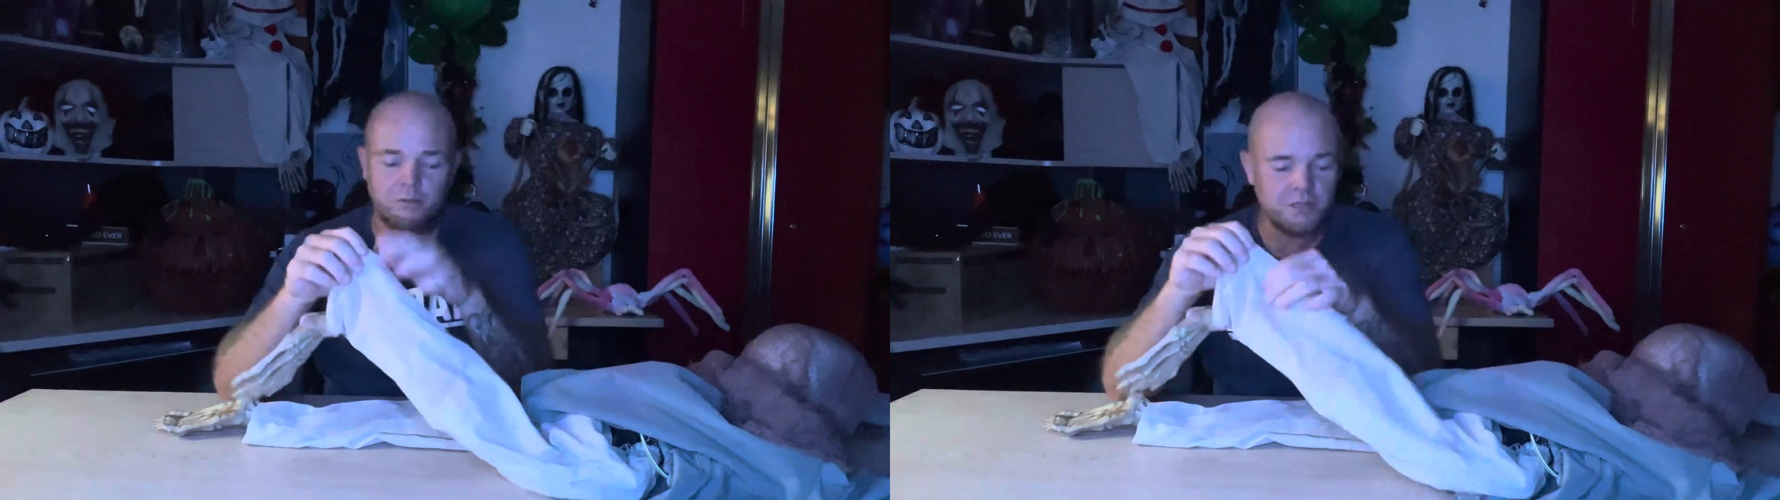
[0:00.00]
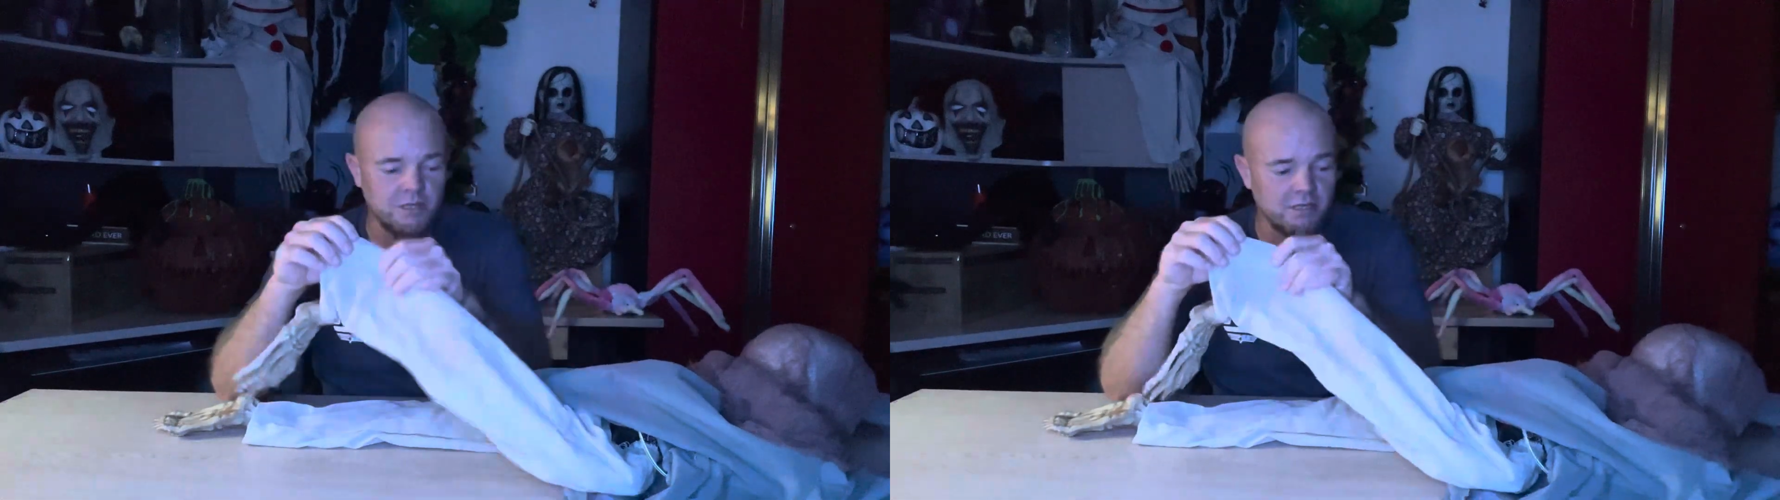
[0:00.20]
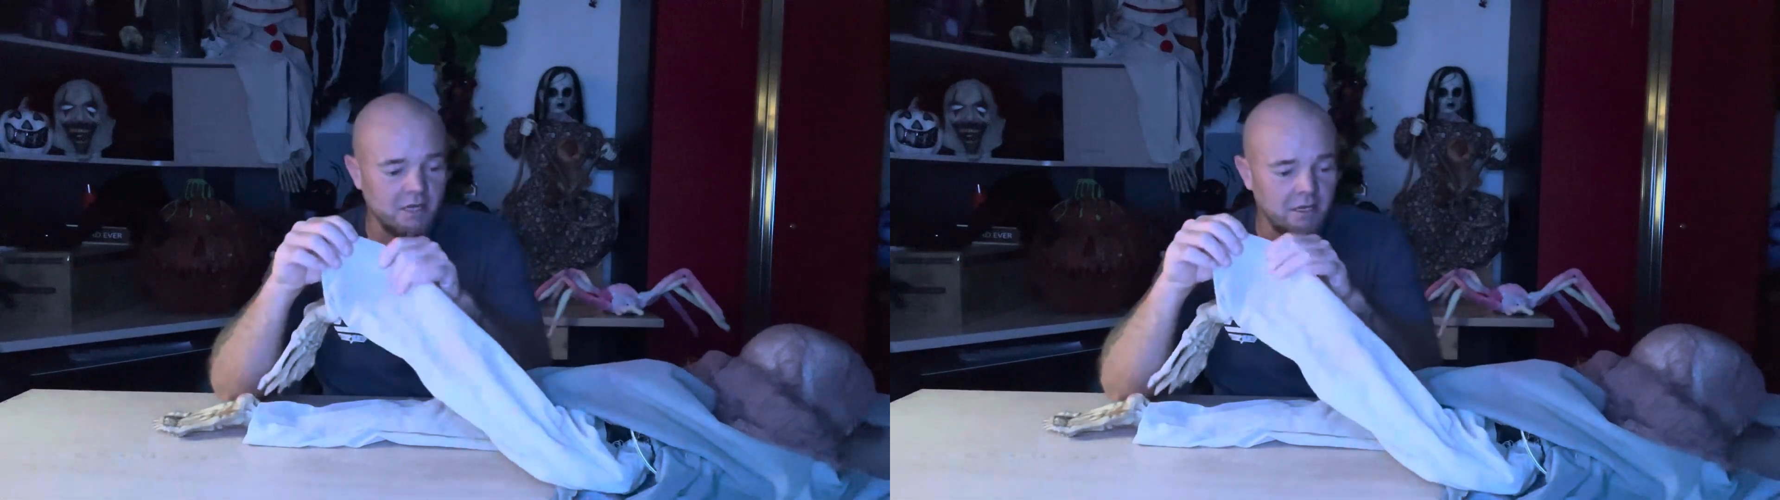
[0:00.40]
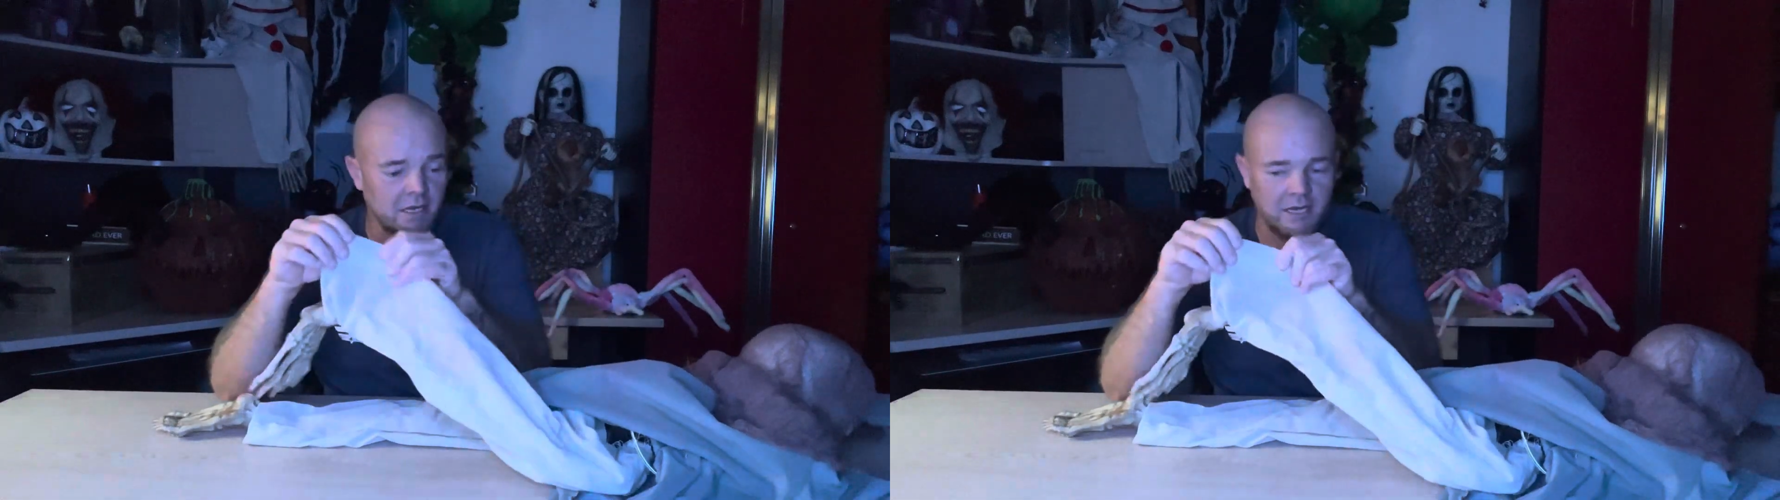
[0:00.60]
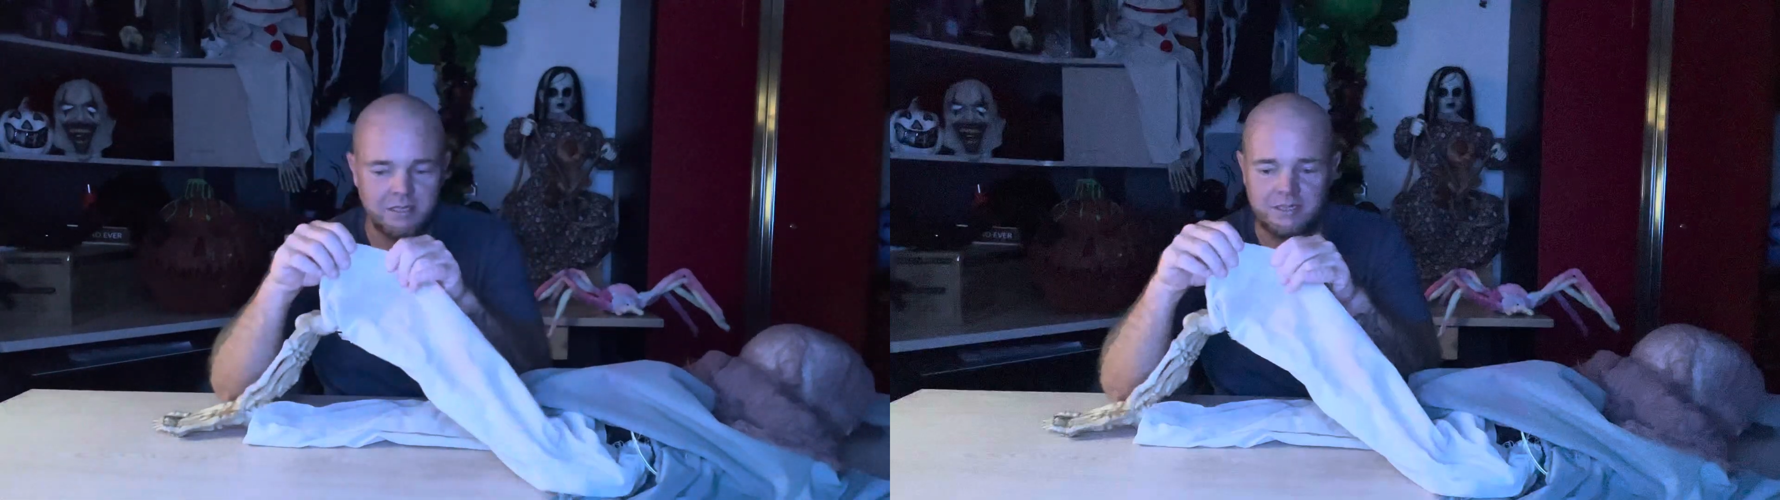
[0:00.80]
which is a
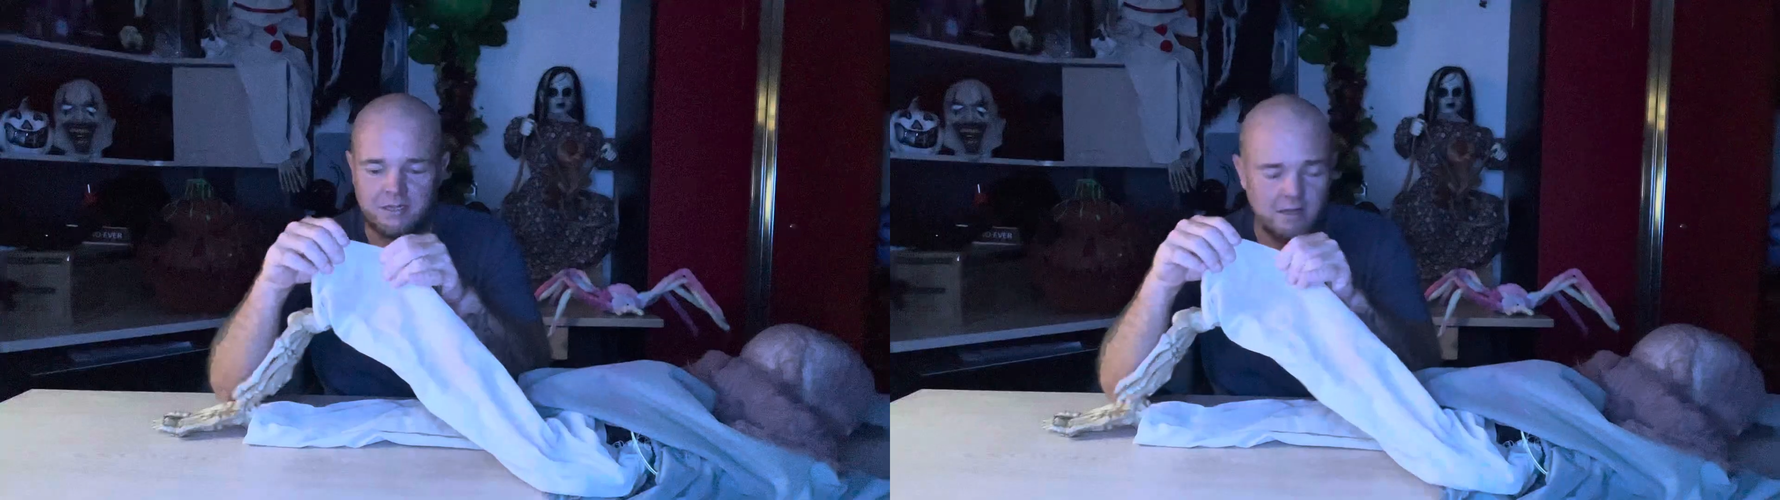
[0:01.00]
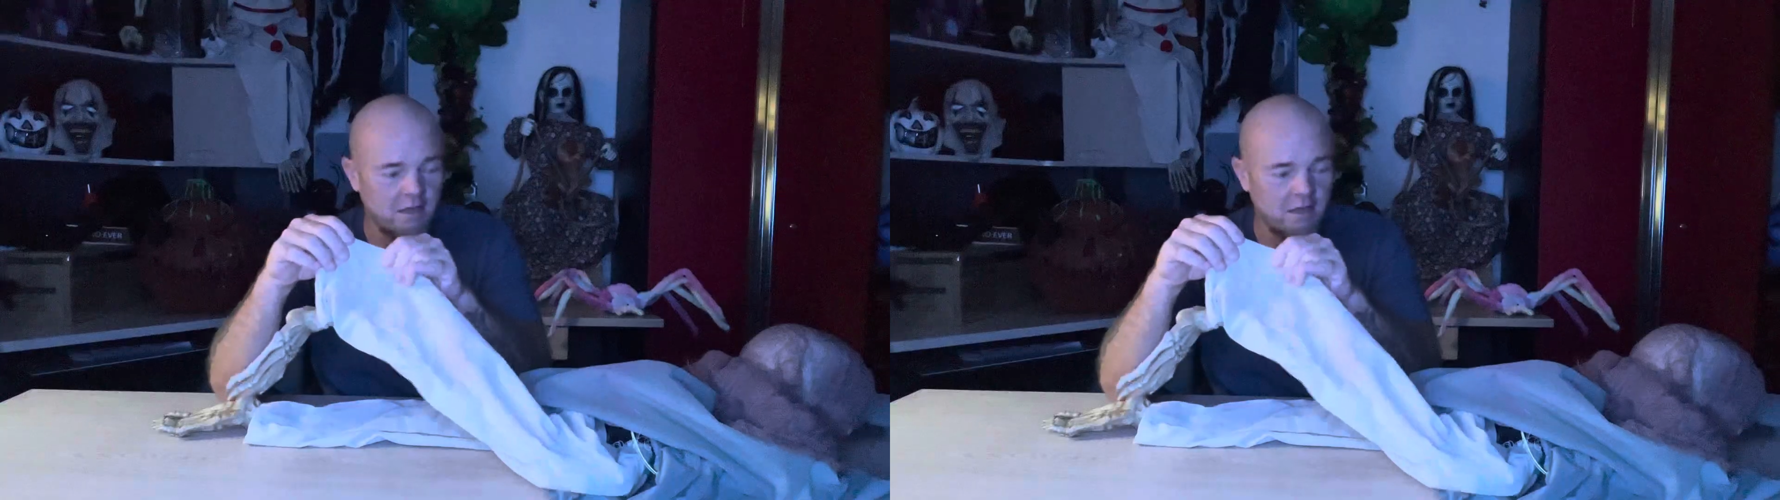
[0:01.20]
nice